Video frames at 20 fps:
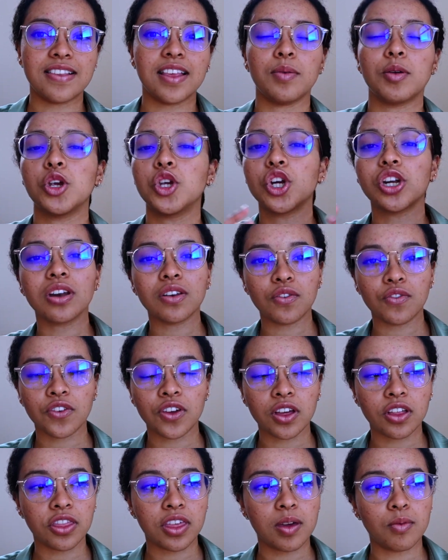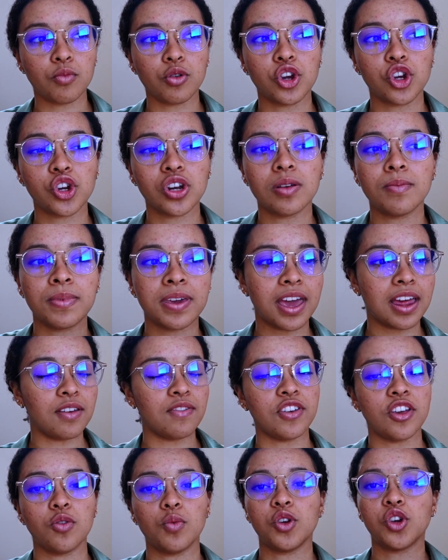that we shouldn't feel them, we shouldn't be
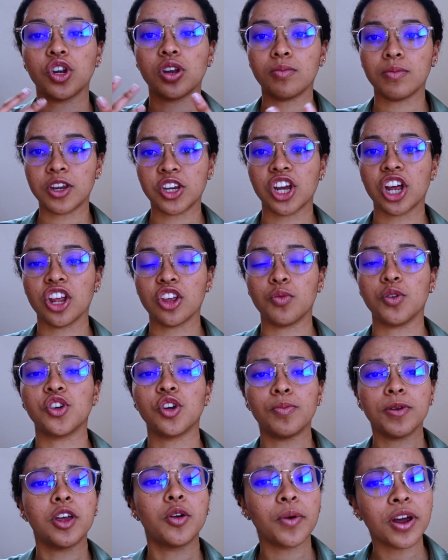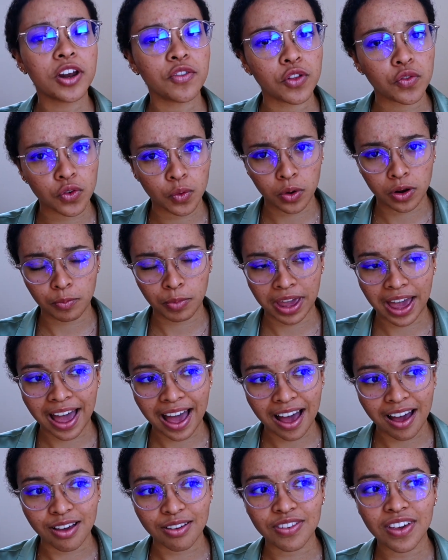envious, we shouldn't be jealous, we should be grateful for what we
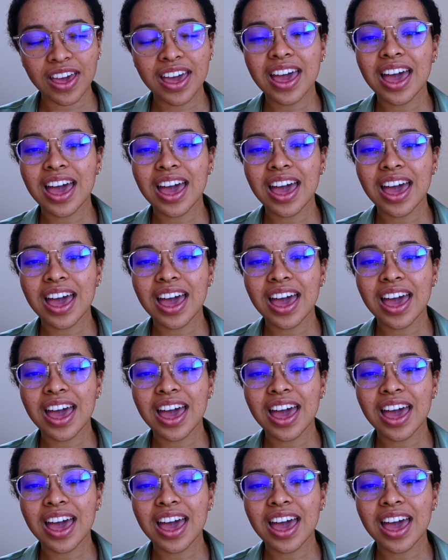have.